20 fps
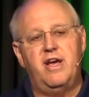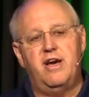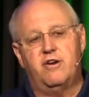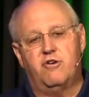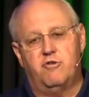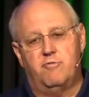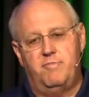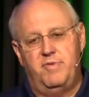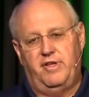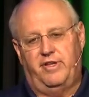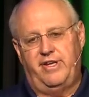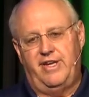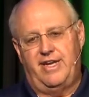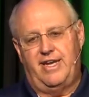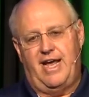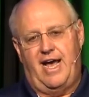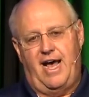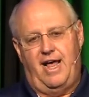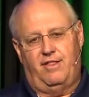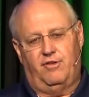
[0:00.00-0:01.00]
hundred million
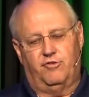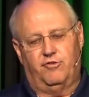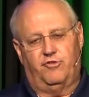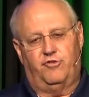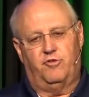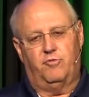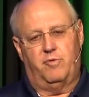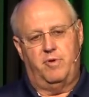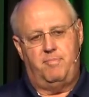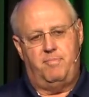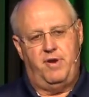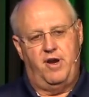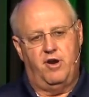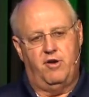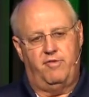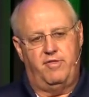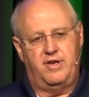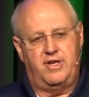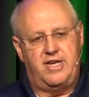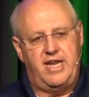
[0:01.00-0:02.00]
dollars to
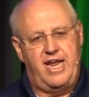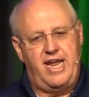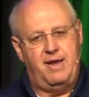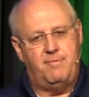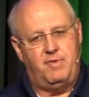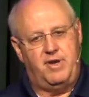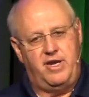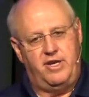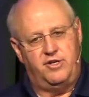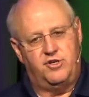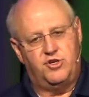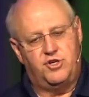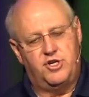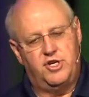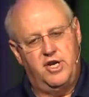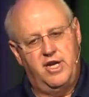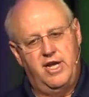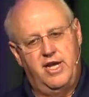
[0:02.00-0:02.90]
repair the damage.